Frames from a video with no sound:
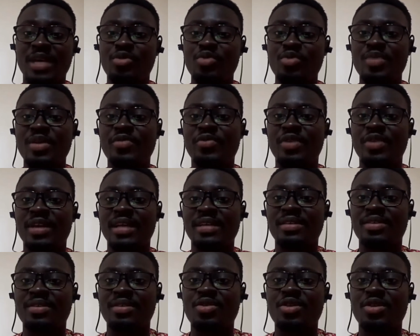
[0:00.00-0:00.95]
will be for the
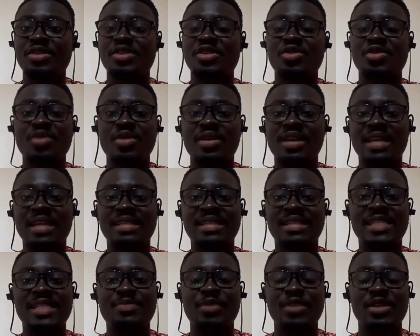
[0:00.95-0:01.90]
court to the
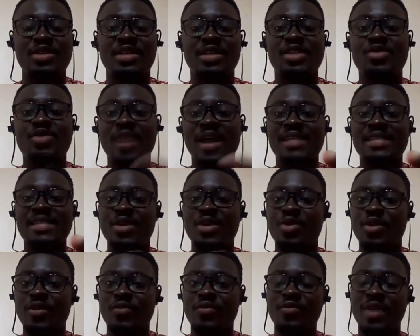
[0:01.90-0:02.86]
state prosecutors to ask the
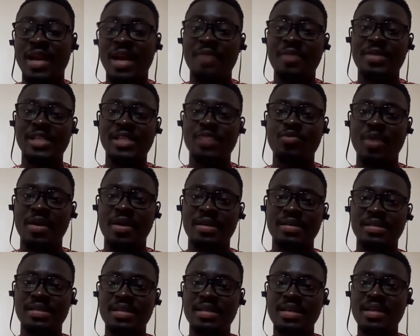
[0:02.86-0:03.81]
court for an arrest
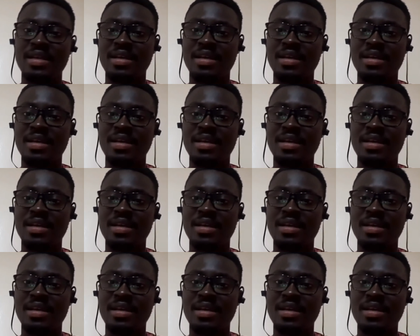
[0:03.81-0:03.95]
warrant